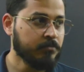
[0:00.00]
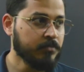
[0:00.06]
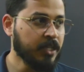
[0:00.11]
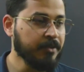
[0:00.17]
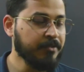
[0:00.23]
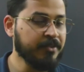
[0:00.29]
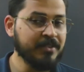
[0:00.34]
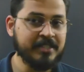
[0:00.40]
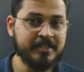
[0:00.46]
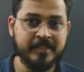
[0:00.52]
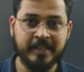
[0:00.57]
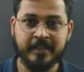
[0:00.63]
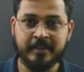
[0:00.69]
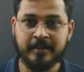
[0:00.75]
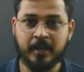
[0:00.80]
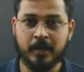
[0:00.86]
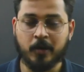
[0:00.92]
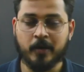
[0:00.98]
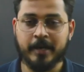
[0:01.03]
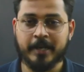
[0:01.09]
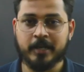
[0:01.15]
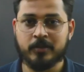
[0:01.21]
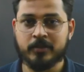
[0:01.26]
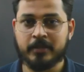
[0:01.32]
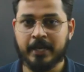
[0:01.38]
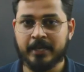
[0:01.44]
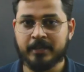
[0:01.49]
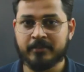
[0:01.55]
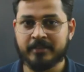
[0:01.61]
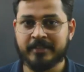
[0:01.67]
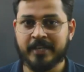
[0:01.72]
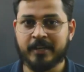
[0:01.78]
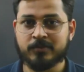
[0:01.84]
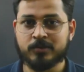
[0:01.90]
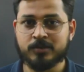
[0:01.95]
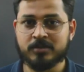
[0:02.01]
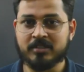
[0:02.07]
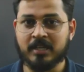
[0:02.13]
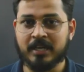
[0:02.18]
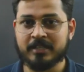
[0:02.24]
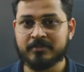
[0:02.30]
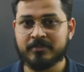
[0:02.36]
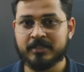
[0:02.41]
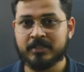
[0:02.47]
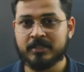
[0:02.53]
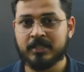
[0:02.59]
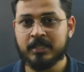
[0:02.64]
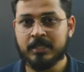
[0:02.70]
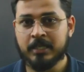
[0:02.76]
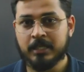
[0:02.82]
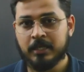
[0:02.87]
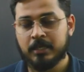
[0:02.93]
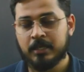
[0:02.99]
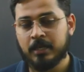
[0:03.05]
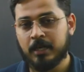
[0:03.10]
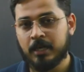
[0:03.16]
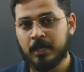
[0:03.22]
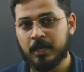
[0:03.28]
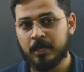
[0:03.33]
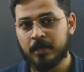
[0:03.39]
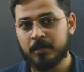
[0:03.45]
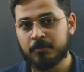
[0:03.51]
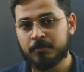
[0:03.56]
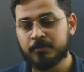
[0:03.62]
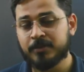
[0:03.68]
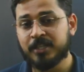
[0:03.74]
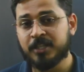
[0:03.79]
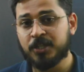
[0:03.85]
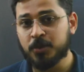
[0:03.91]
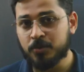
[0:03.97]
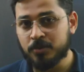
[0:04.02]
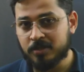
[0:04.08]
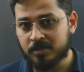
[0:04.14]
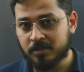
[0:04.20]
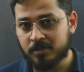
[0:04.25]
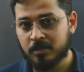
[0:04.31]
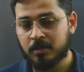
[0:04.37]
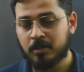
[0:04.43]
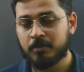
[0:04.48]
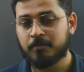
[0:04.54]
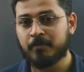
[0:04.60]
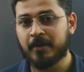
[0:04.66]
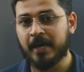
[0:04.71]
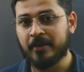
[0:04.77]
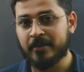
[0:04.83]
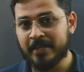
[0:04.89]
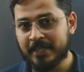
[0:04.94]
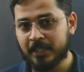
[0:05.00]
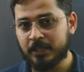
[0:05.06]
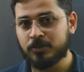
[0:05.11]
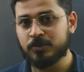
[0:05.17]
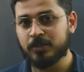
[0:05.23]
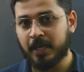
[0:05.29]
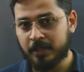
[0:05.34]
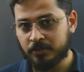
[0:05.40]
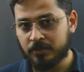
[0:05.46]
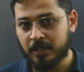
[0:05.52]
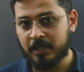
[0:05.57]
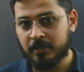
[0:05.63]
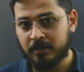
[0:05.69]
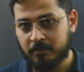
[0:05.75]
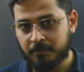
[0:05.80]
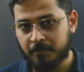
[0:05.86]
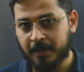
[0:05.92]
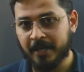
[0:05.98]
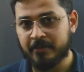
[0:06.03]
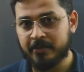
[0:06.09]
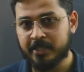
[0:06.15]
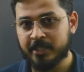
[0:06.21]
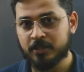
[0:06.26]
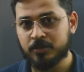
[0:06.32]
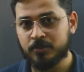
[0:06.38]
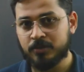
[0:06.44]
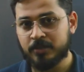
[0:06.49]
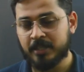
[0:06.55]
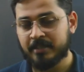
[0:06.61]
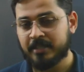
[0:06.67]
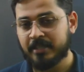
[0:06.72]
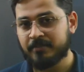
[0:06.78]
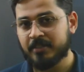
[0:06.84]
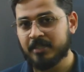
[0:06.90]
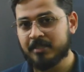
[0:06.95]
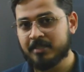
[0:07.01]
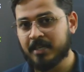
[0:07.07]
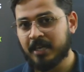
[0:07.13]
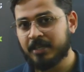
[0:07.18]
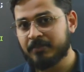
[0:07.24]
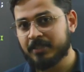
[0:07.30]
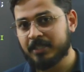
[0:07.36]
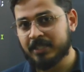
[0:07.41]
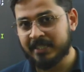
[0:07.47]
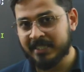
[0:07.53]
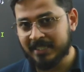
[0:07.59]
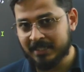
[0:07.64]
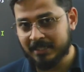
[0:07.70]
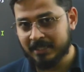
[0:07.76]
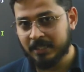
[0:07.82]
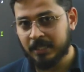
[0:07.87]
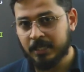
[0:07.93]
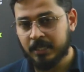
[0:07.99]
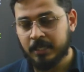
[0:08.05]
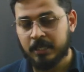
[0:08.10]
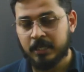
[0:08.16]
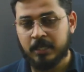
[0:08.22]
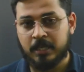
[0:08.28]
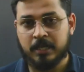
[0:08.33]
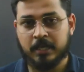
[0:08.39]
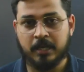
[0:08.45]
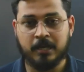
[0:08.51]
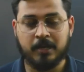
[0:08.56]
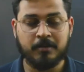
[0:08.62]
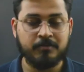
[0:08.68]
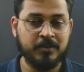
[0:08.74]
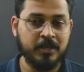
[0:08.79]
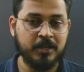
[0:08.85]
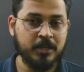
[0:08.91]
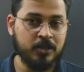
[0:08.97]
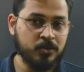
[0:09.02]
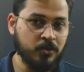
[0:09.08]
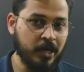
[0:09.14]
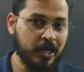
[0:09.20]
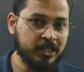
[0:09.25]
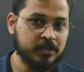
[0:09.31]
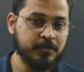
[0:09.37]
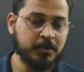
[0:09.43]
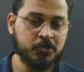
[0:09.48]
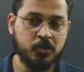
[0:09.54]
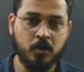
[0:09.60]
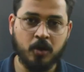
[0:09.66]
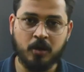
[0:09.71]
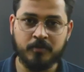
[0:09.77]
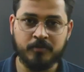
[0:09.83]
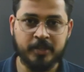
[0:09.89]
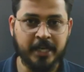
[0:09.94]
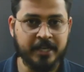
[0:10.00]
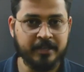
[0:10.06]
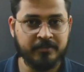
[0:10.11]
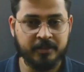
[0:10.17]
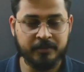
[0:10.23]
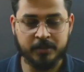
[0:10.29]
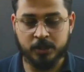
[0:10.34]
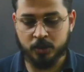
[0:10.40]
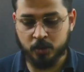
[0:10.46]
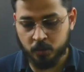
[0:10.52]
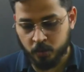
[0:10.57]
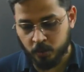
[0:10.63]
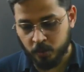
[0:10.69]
We will see. According to that, we have to start with the queues, priority queues actually, priority queues, and then we will start with trees. We will do hash maps and all of that we will do.